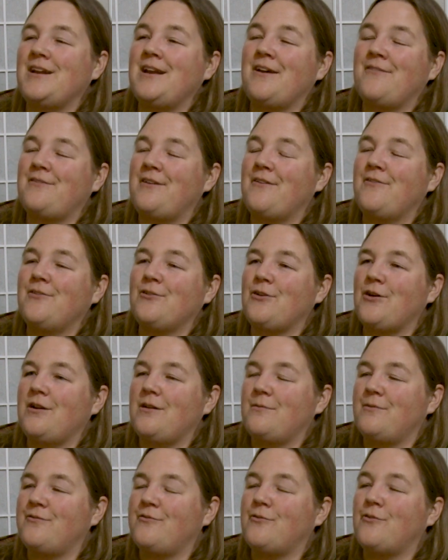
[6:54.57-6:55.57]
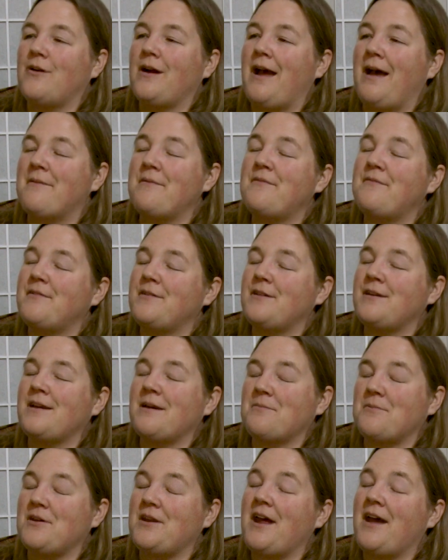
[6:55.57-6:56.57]
I've never grown it before. I have a feeling
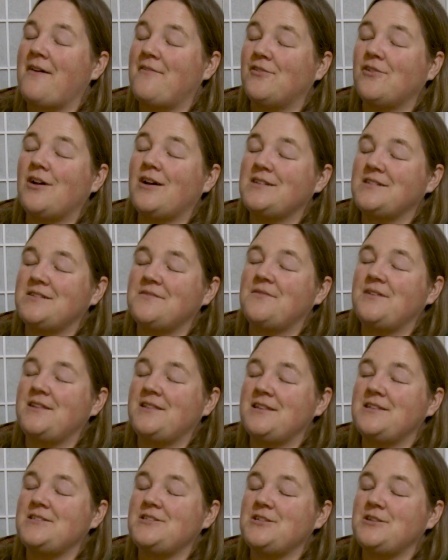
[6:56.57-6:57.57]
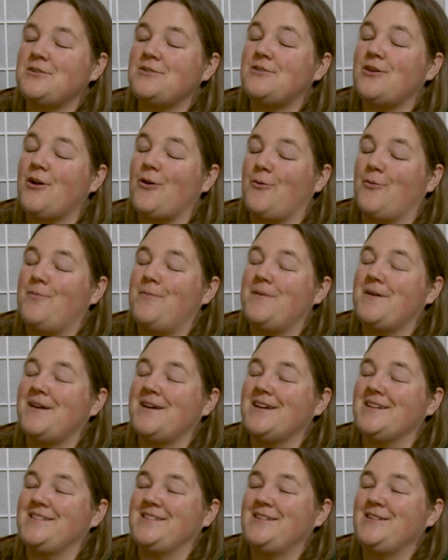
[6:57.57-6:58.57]
I'm going to have lots of it this year though
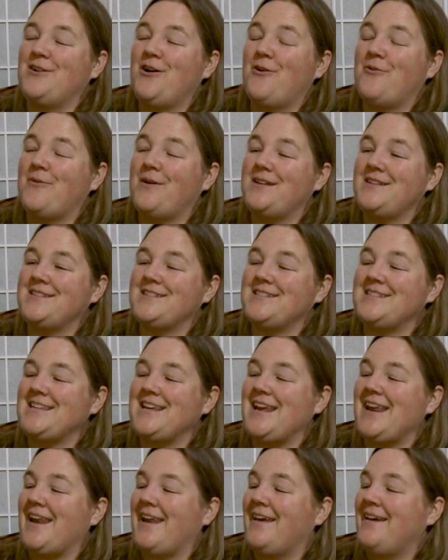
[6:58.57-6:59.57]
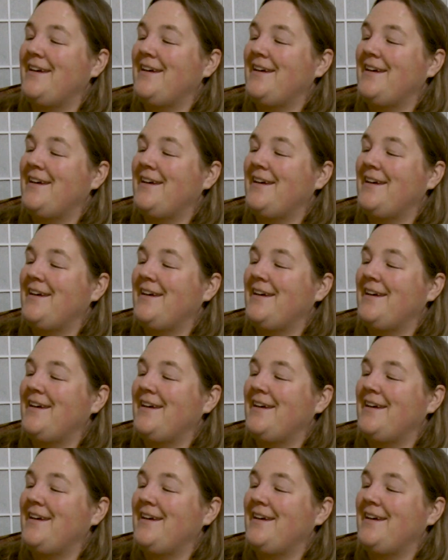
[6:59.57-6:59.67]
because it all went to seed.